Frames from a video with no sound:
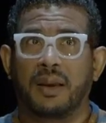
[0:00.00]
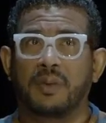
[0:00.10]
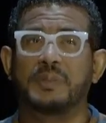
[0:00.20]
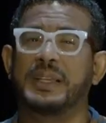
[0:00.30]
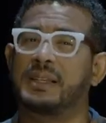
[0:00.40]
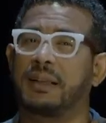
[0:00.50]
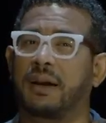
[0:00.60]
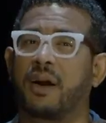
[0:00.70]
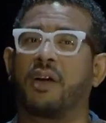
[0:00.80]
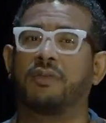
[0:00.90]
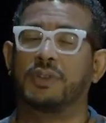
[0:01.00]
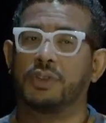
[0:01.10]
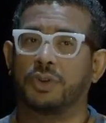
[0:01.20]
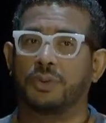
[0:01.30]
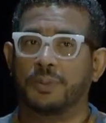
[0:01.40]
it was basically a carnival
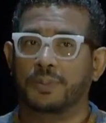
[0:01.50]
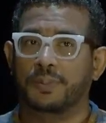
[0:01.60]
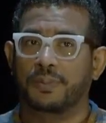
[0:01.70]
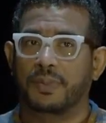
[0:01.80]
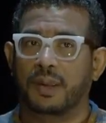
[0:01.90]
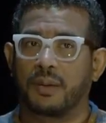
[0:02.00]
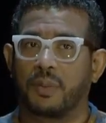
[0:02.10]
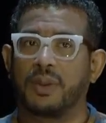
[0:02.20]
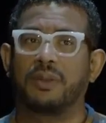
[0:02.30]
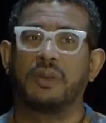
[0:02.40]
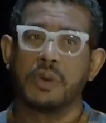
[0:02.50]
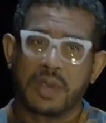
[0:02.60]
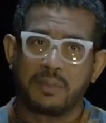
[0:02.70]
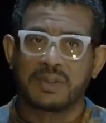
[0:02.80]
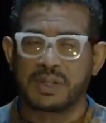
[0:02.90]
show with UK
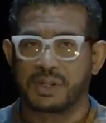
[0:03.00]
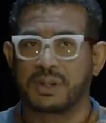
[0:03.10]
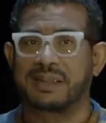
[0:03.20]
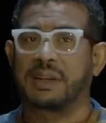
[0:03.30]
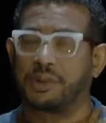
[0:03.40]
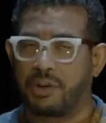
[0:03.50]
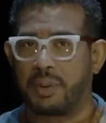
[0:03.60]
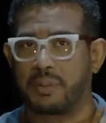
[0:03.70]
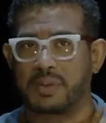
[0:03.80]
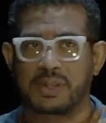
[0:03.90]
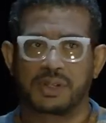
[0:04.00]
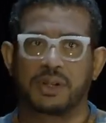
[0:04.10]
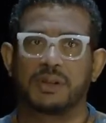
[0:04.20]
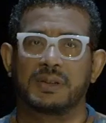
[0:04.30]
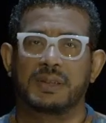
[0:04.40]
musicians and Caribbean
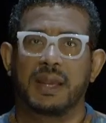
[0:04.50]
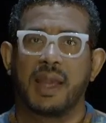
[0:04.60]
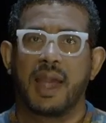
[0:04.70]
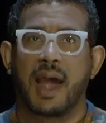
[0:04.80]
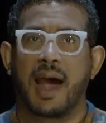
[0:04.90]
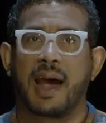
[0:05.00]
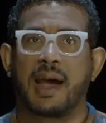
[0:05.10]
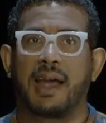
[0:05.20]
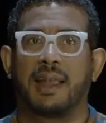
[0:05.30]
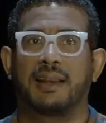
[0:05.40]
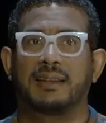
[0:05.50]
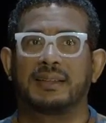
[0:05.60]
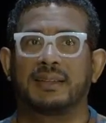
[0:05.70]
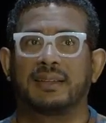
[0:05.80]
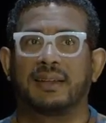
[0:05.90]
musicians.
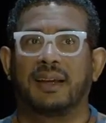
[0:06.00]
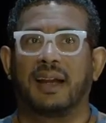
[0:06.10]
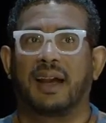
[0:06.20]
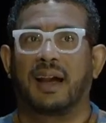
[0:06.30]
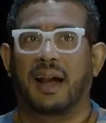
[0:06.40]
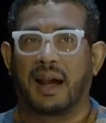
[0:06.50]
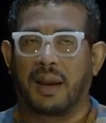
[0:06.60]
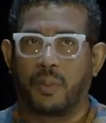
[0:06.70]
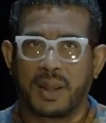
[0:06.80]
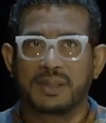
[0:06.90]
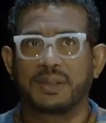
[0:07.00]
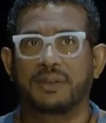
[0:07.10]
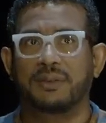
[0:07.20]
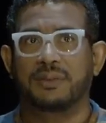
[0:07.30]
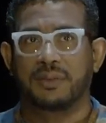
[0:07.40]
And I went
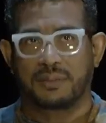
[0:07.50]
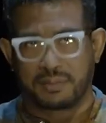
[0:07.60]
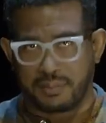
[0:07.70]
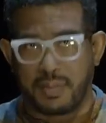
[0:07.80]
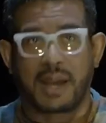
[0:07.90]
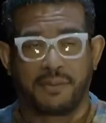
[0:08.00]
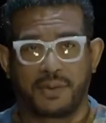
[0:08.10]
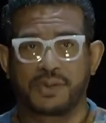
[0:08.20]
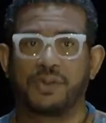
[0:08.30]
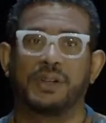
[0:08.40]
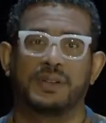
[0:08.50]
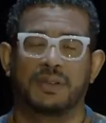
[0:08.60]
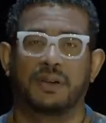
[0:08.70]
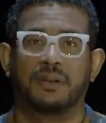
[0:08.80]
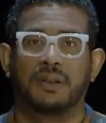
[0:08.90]
to my first
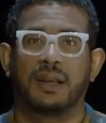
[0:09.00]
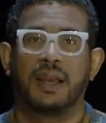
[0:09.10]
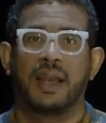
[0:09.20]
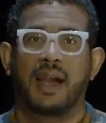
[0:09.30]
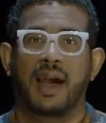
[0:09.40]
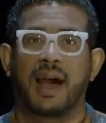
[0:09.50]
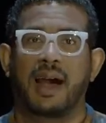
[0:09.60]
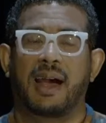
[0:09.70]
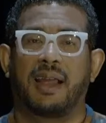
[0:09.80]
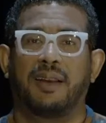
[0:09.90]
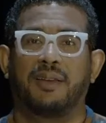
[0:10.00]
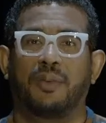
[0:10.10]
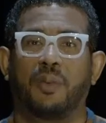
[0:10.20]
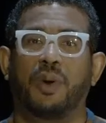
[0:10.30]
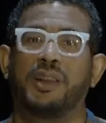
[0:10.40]
rehearsal and
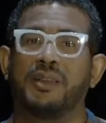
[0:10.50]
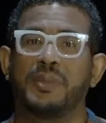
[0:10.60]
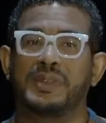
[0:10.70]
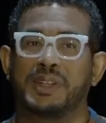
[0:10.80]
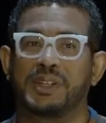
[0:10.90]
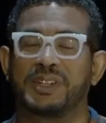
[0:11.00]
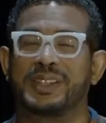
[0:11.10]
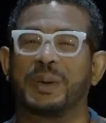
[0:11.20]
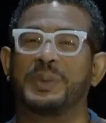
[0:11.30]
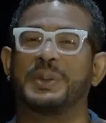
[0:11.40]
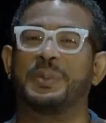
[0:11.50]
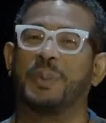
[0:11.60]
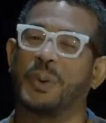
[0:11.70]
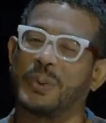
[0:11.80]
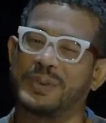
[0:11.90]
one of the musicians that was
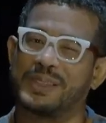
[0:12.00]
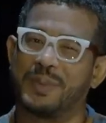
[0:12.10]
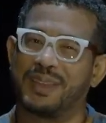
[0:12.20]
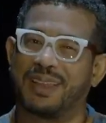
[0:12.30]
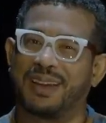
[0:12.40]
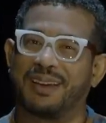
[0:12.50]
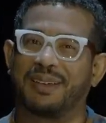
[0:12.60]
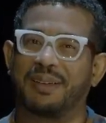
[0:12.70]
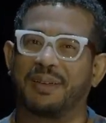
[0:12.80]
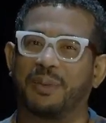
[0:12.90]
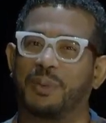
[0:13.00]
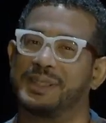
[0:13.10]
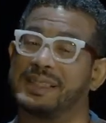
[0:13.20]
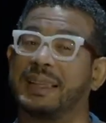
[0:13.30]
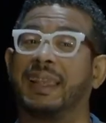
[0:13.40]
supposed to be there
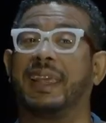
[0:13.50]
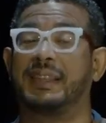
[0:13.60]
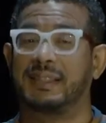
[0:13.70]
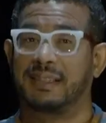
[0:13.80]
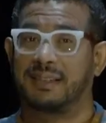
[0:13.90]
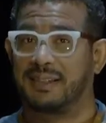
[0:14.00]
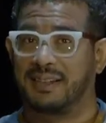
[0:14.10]
was late.